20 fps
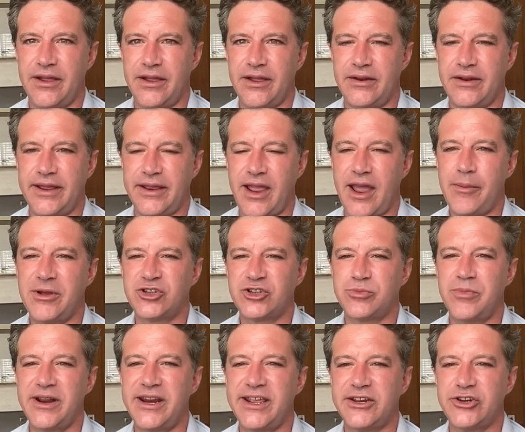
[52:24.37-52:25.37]
Like, how much
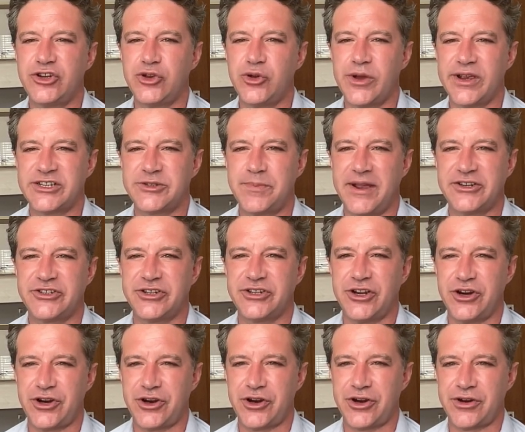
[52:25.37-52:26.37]
money do you expect to
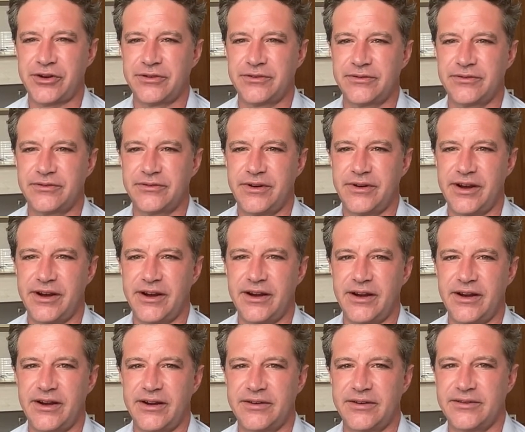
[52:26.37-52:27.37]
earn, right?
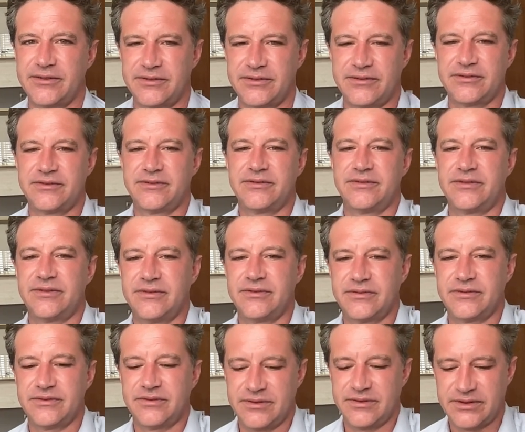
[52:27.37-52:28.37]

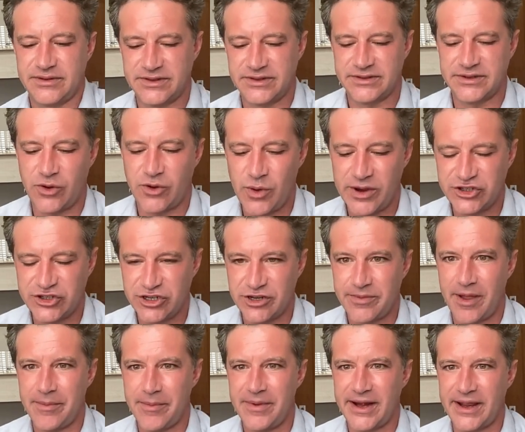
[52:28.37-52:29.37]
This is a question
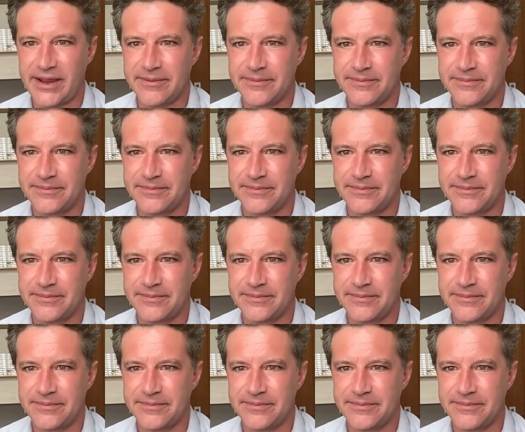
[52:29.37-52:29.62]
about money.